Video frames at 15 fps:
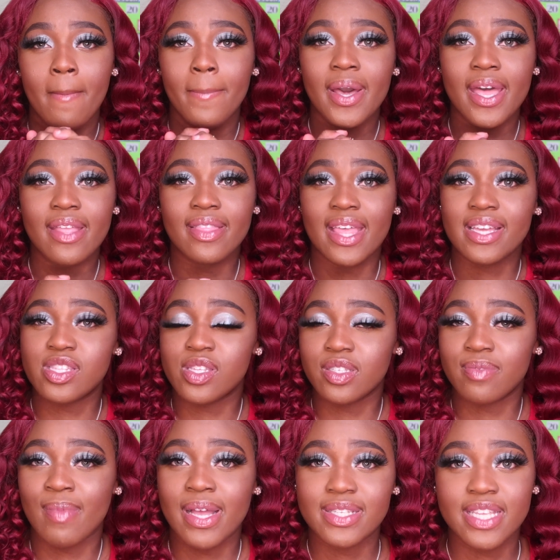But that's
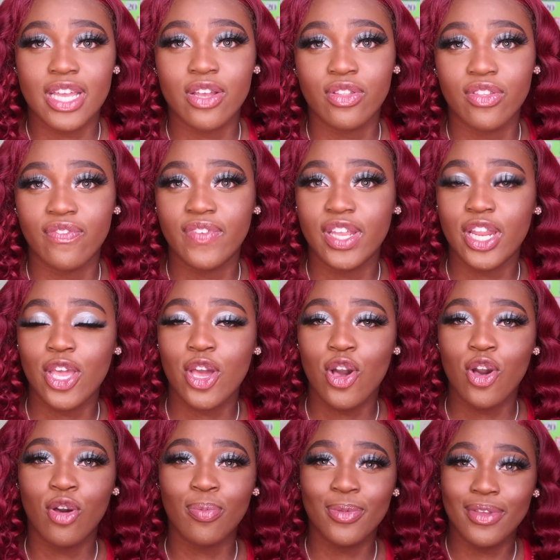just my take on the video.
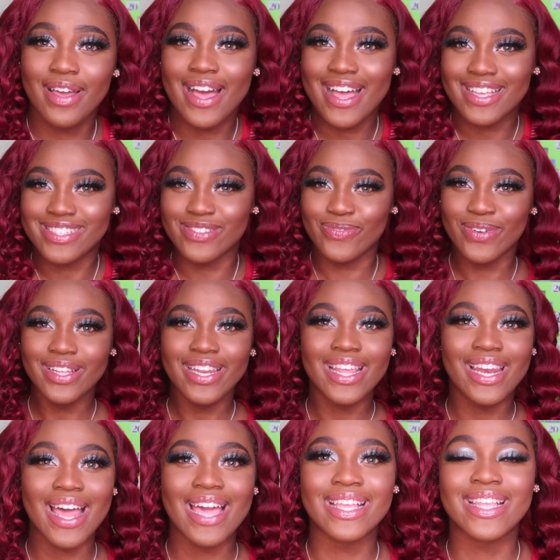Hope you guys really
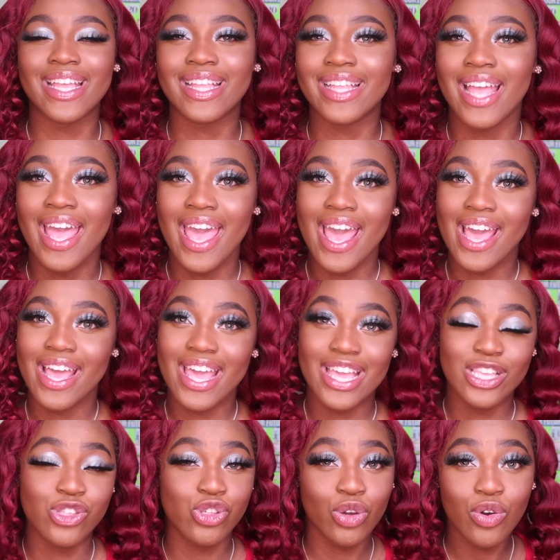liked and
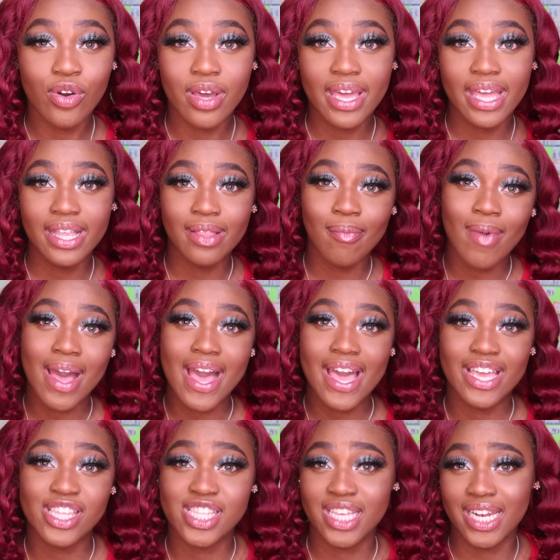enjoyed
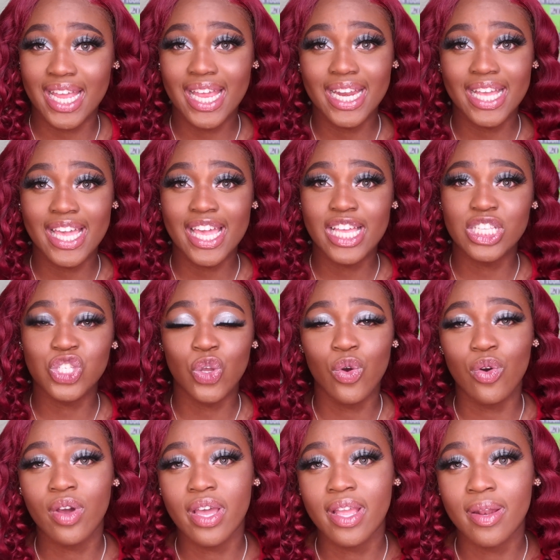my shenanigans
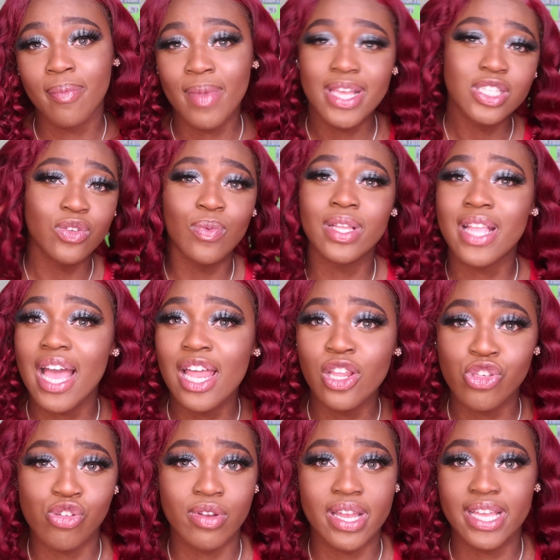on messing with
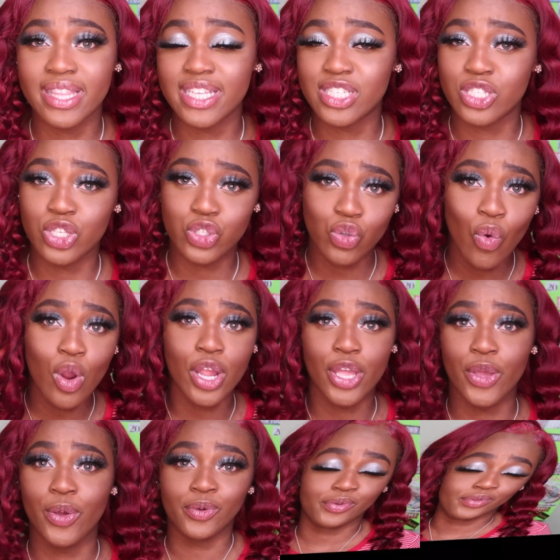Dollar Tree in this tutorial.